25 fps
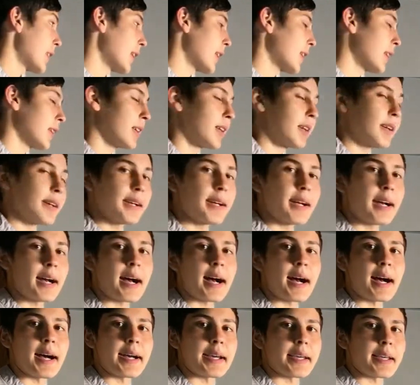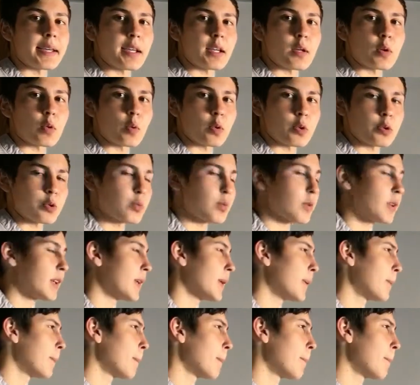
at I equals 1.